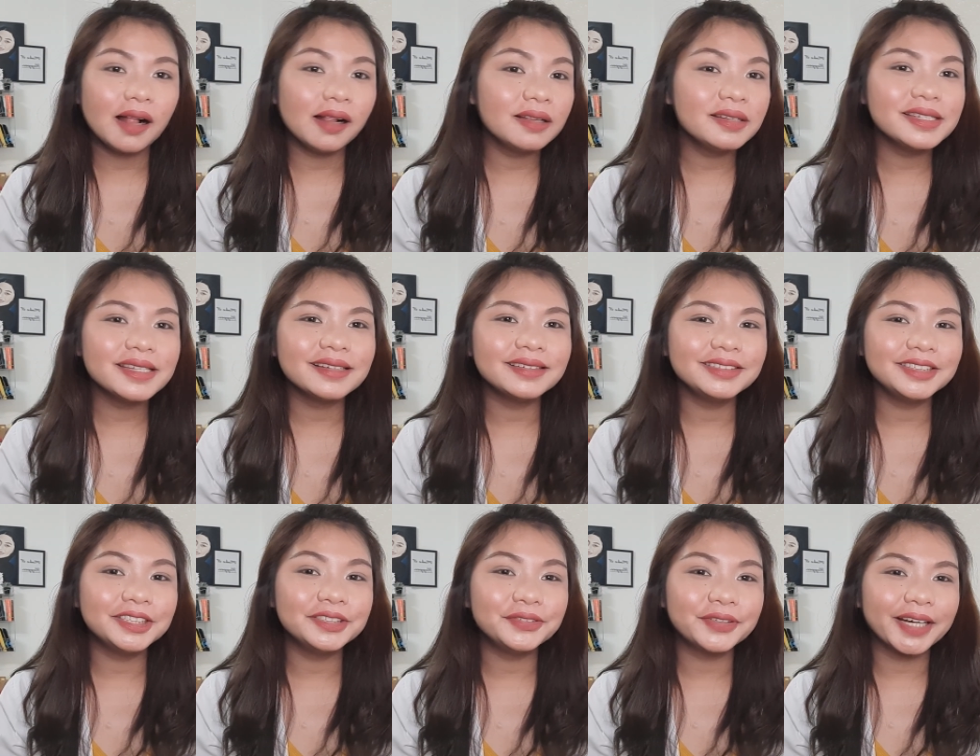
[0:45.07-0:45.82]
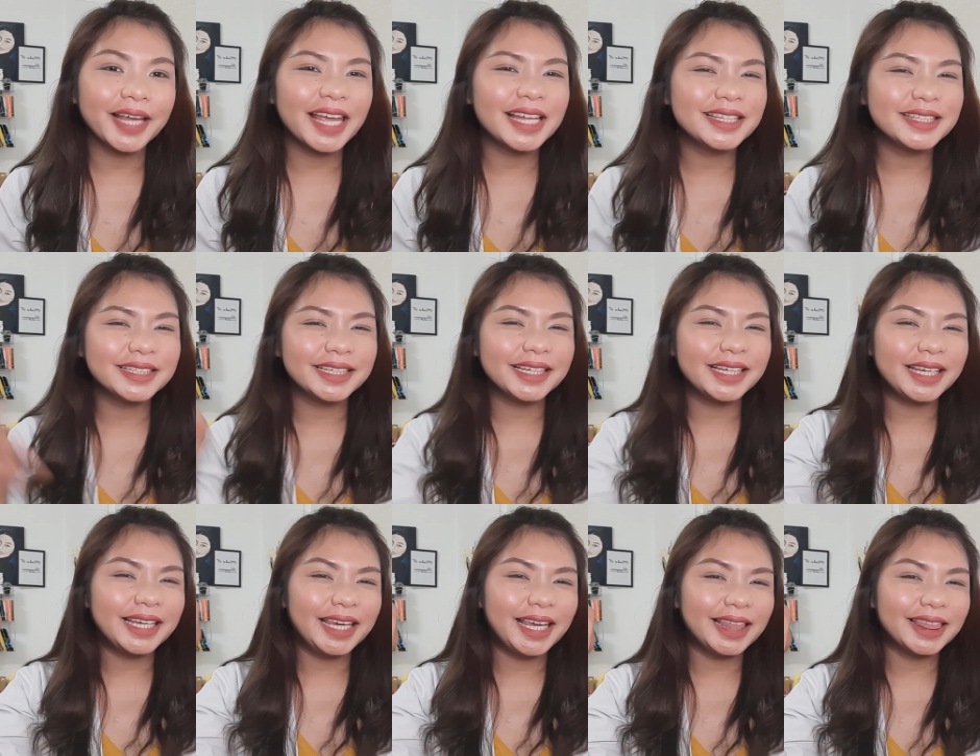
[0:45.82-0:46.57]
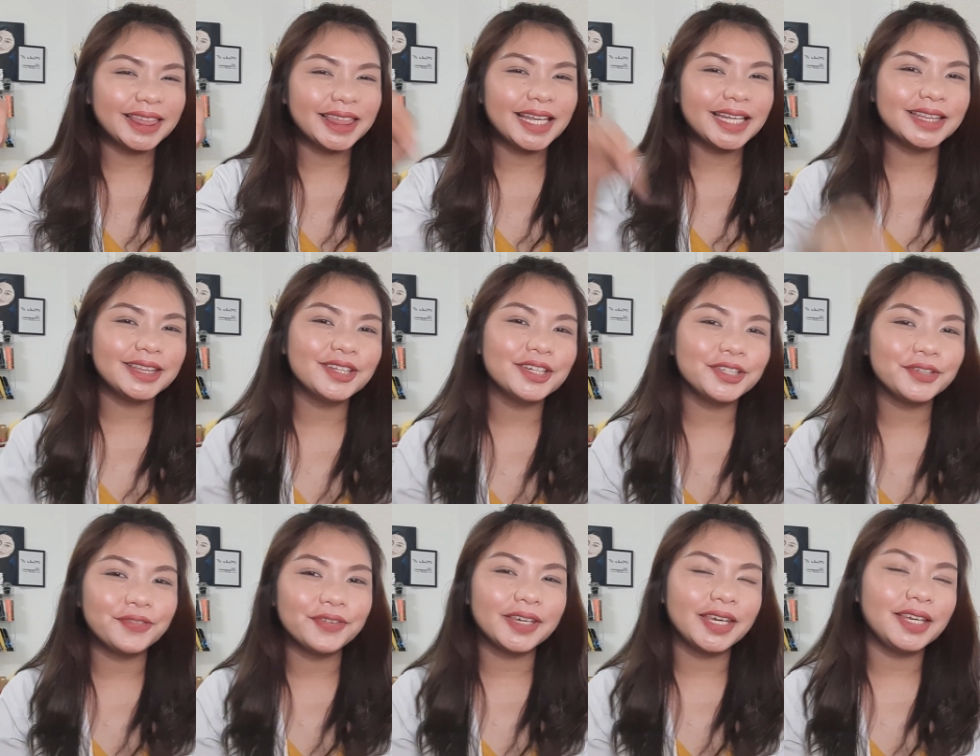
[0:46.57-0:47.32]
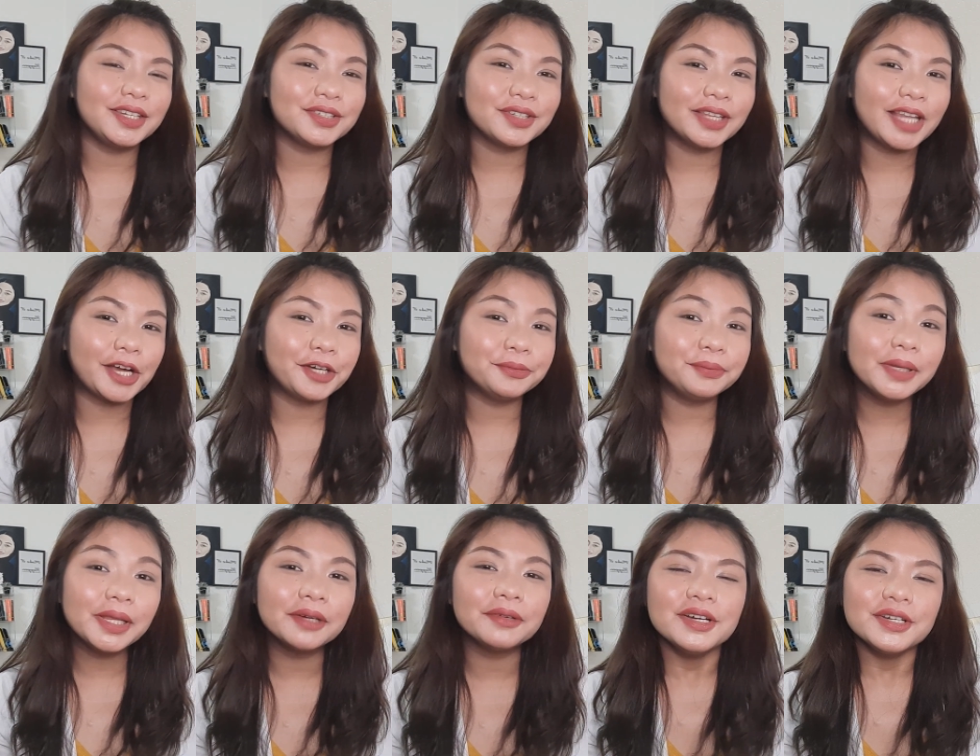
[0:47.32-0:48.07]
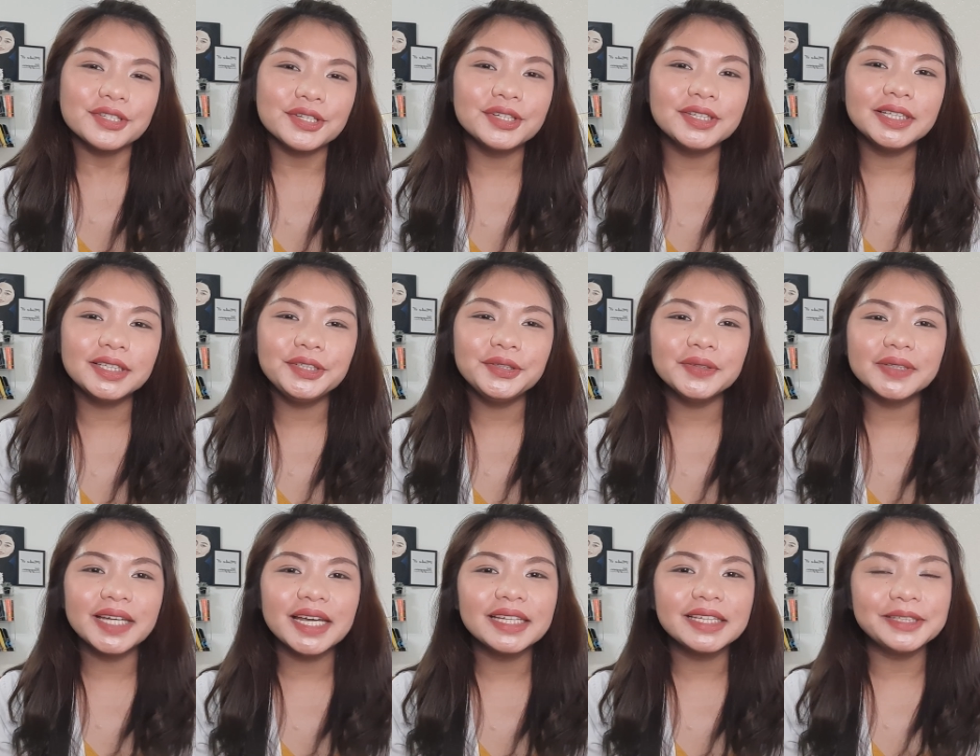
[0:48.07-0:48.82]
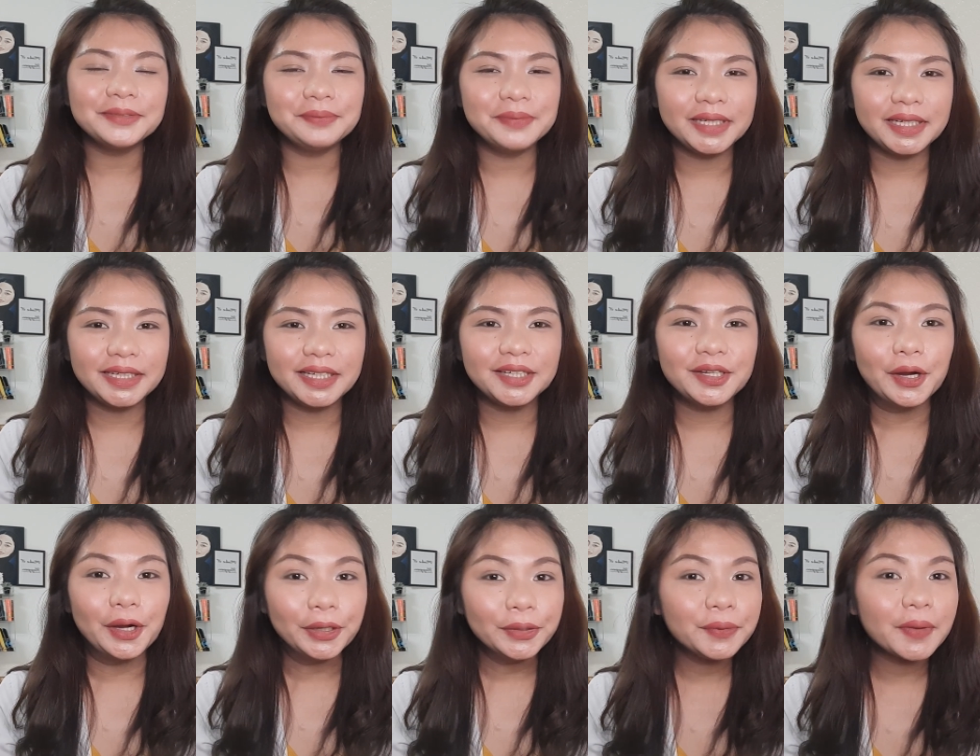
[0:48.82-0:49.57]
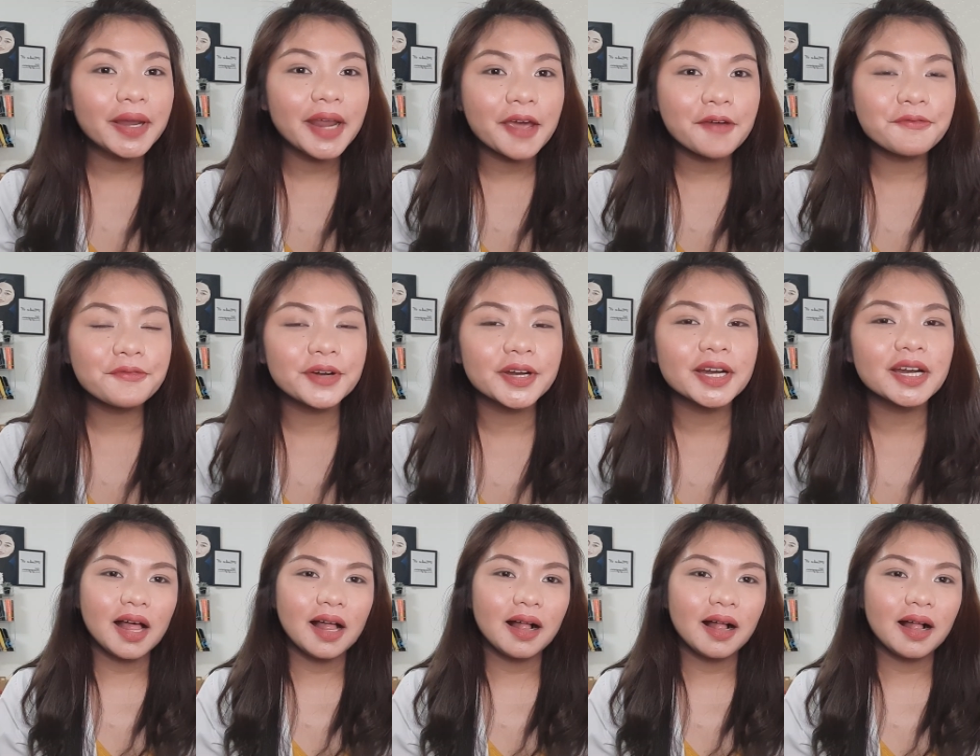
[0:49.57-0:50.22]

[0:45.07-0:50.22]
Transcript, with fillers: Also, don't forget to keep that notification down below so that you'll get updated on whatever.